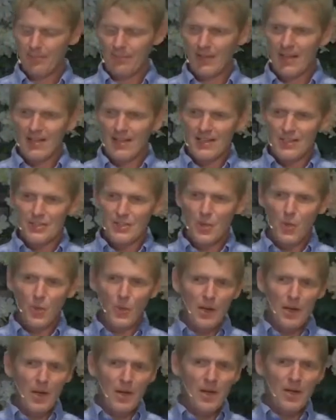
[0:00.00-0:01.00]
So
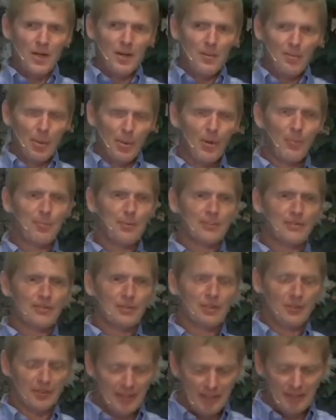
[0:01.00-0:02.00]
purposeful
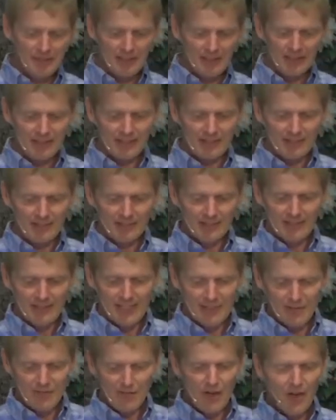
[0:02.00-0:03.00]
living
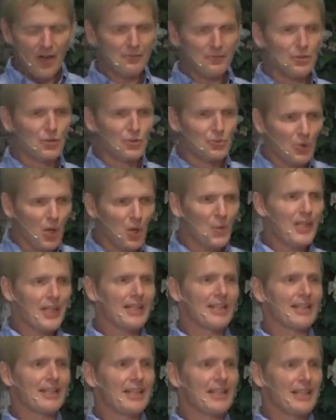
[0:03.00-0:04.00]
involves growing
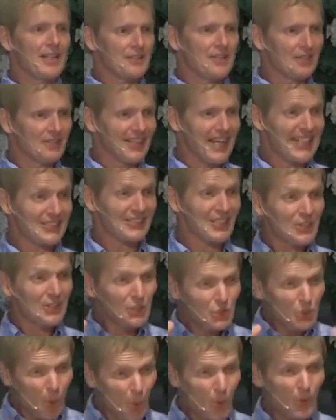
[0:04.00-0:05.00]
in the light
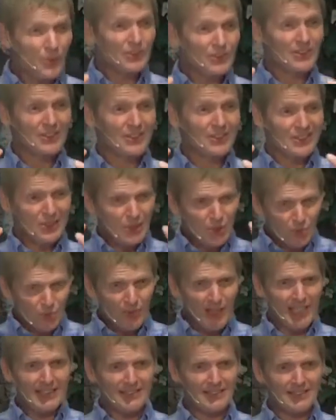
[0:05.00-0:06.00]
towards
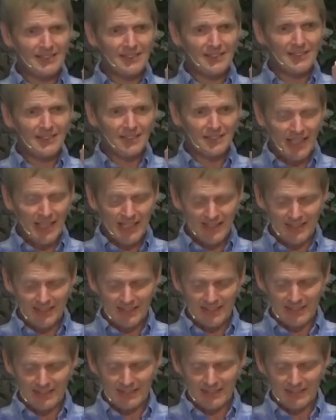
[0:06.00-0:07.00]

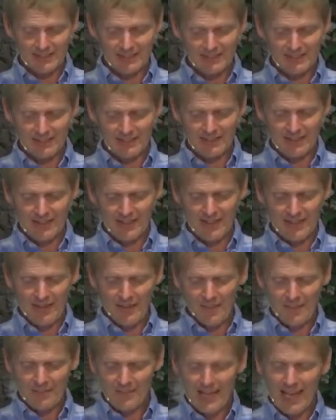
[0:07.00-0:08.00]
Christ-likeness.
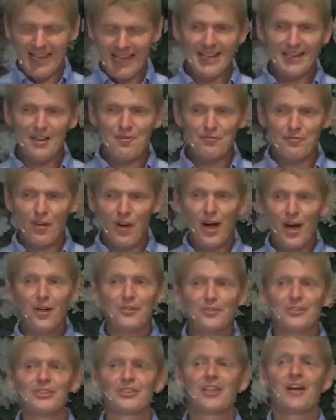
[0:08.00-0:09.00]
And it
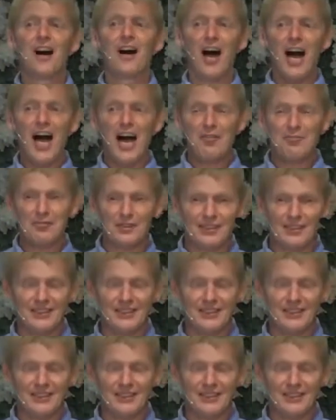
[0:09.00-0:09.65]
involves often